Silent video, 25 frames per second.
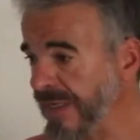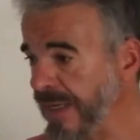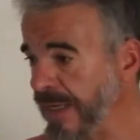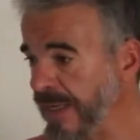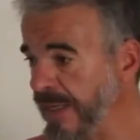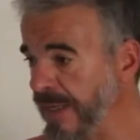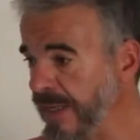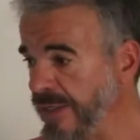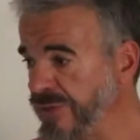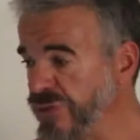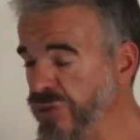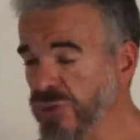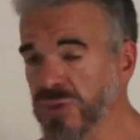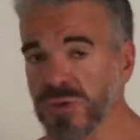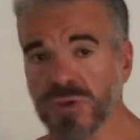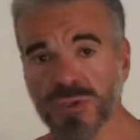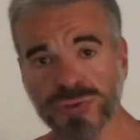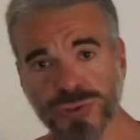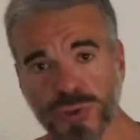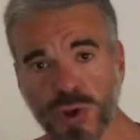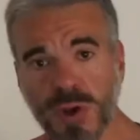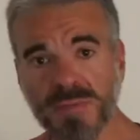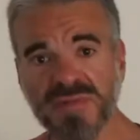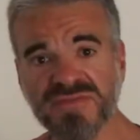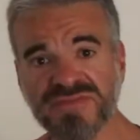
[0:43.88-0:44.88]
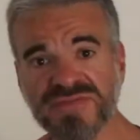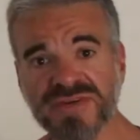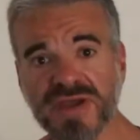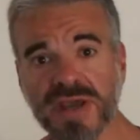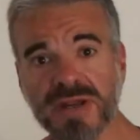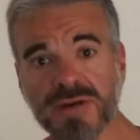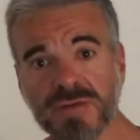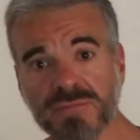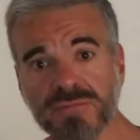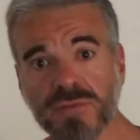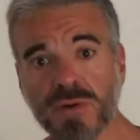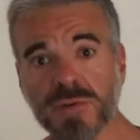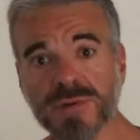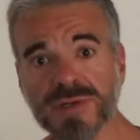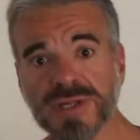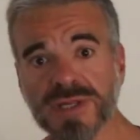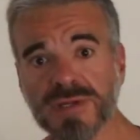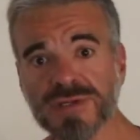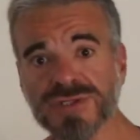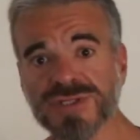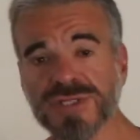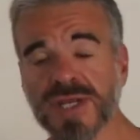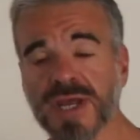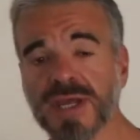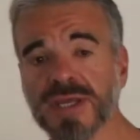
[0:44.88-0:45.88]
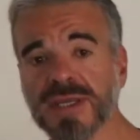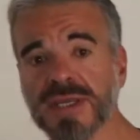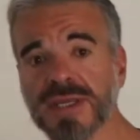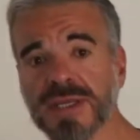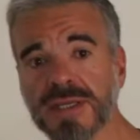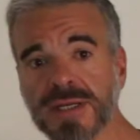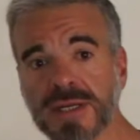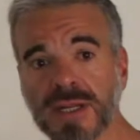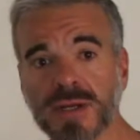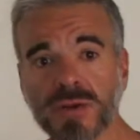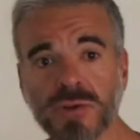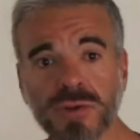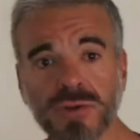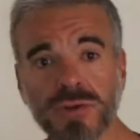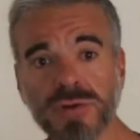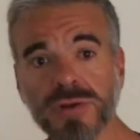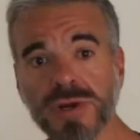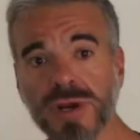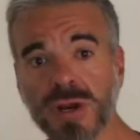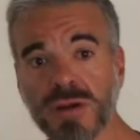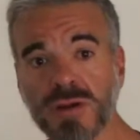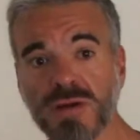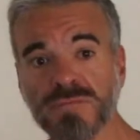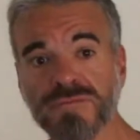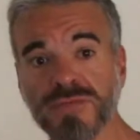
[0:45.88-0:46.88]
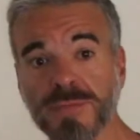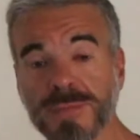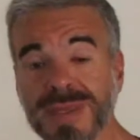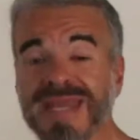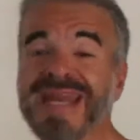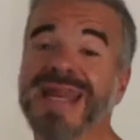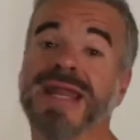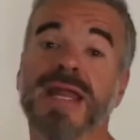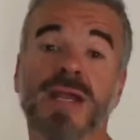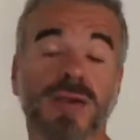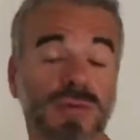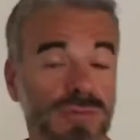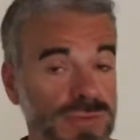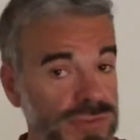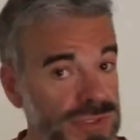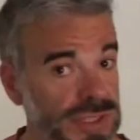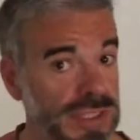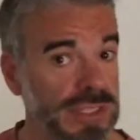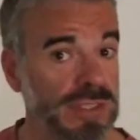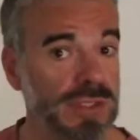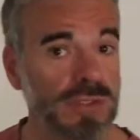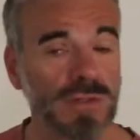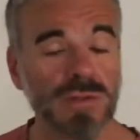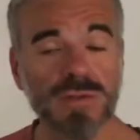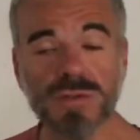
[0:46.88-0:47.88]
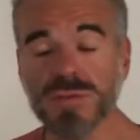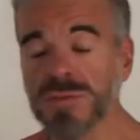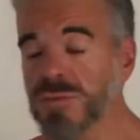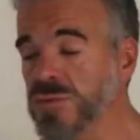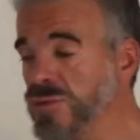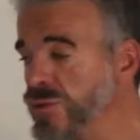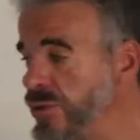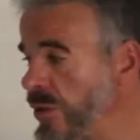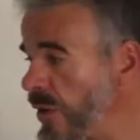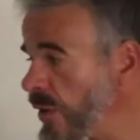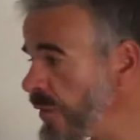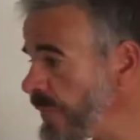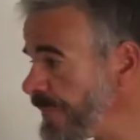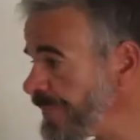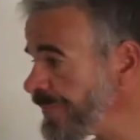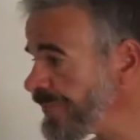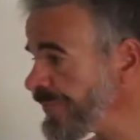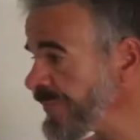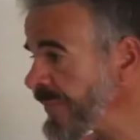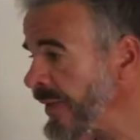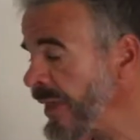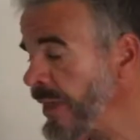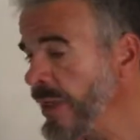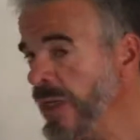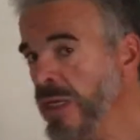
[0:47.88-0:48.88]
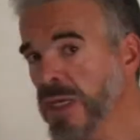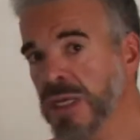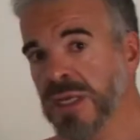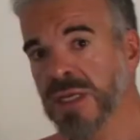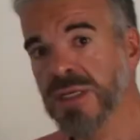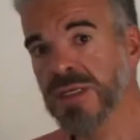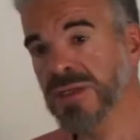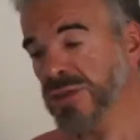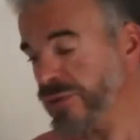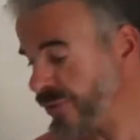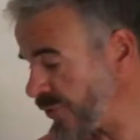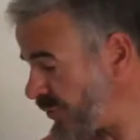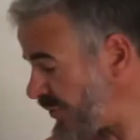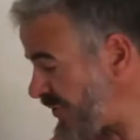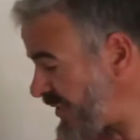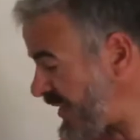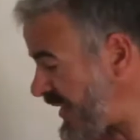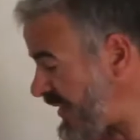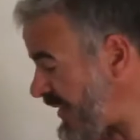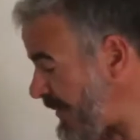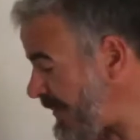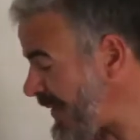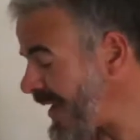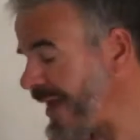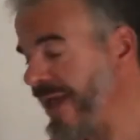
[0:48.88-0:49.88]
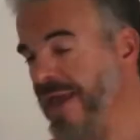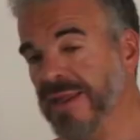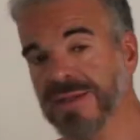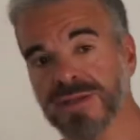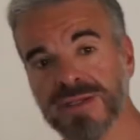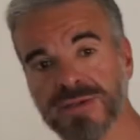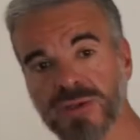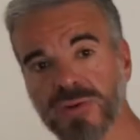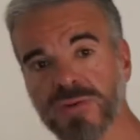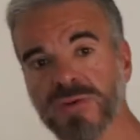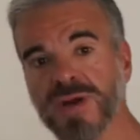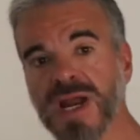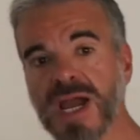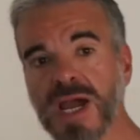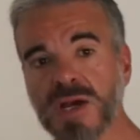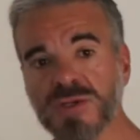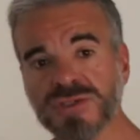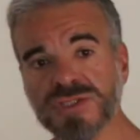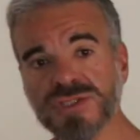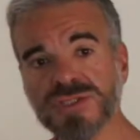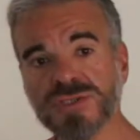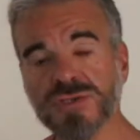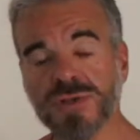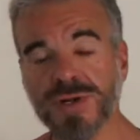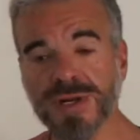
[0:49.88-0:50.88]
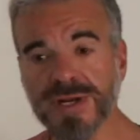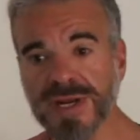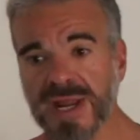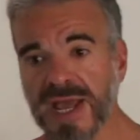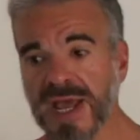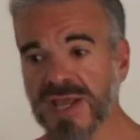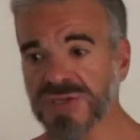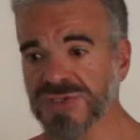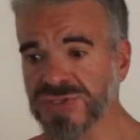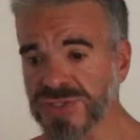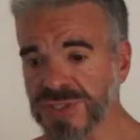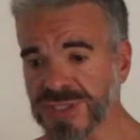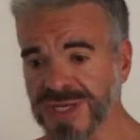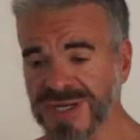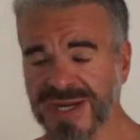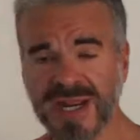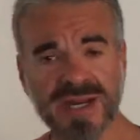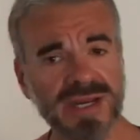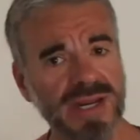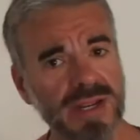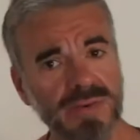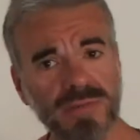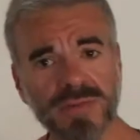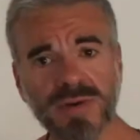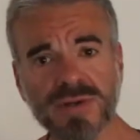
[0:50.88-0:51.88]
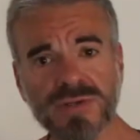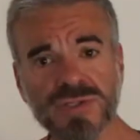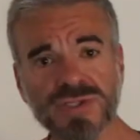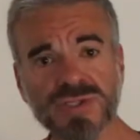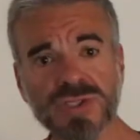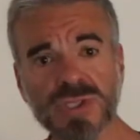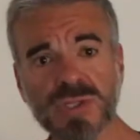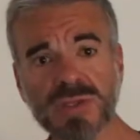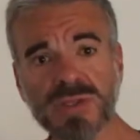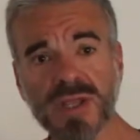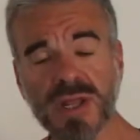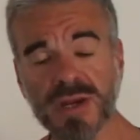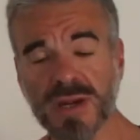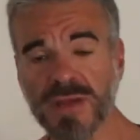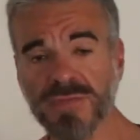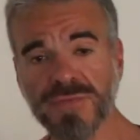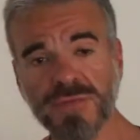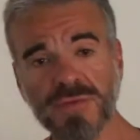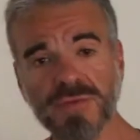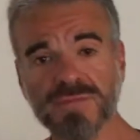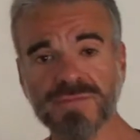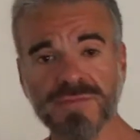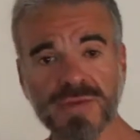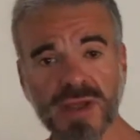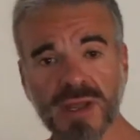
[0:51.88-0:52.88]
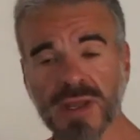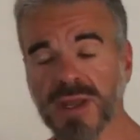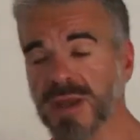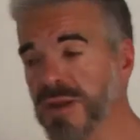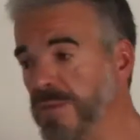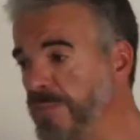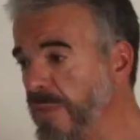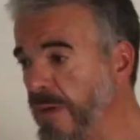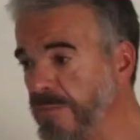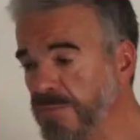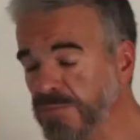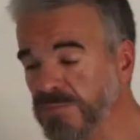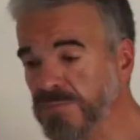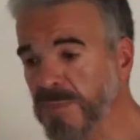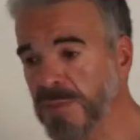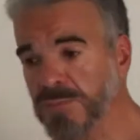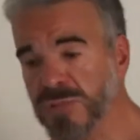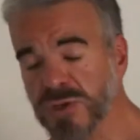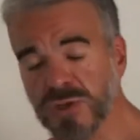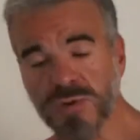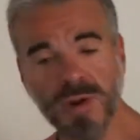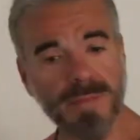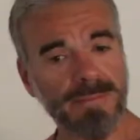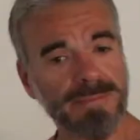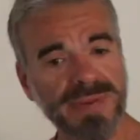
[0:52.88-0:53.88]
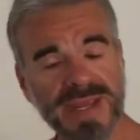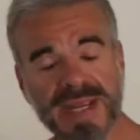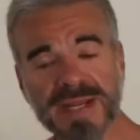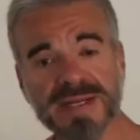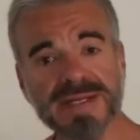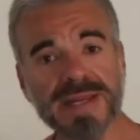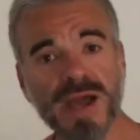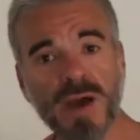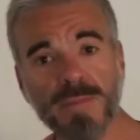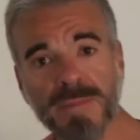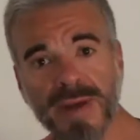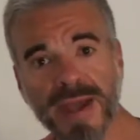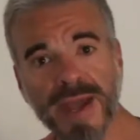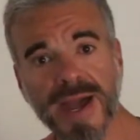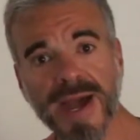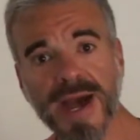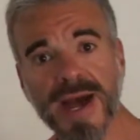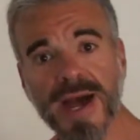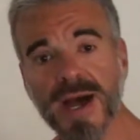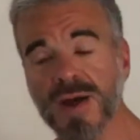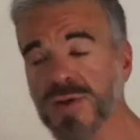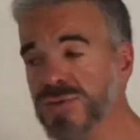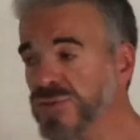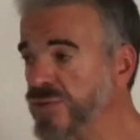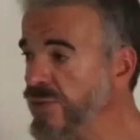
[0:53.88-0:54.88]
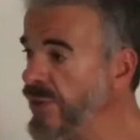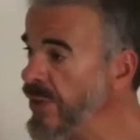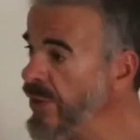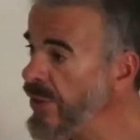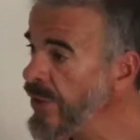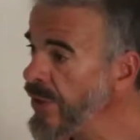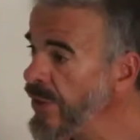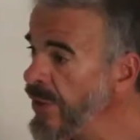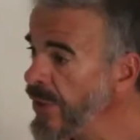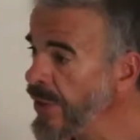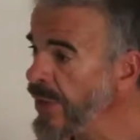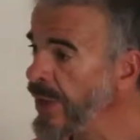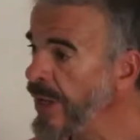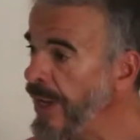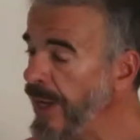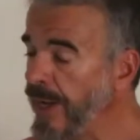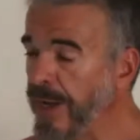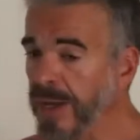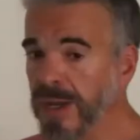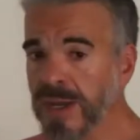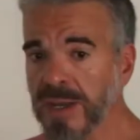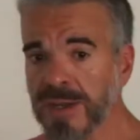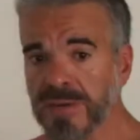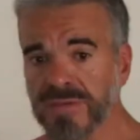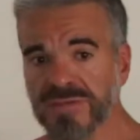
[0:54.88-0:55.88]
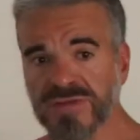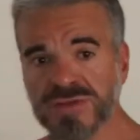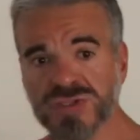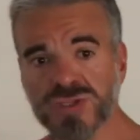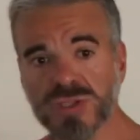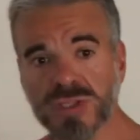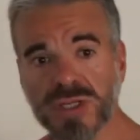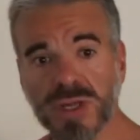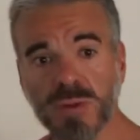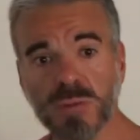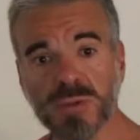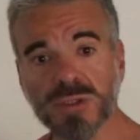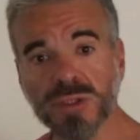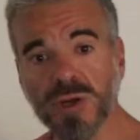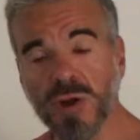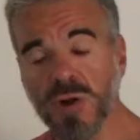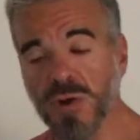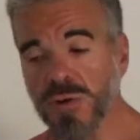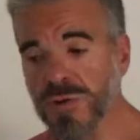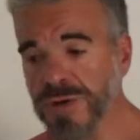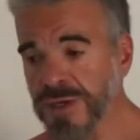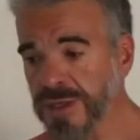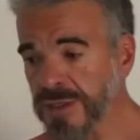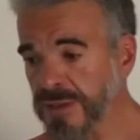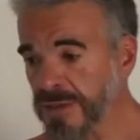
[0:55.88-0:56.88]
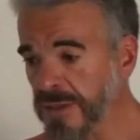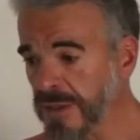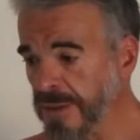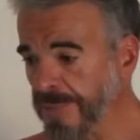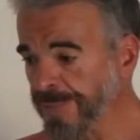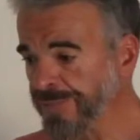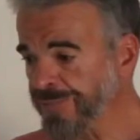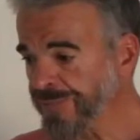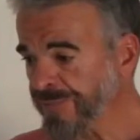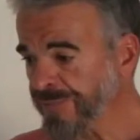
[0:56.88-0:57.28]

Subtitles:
as you all know, I'm a fan of Robert Kiyosaki and I learned a lot from him and I continue to do so. He used to say that your house is not an asset, and I never understood that. I thought, I'm paying down my house, eventually I will own it.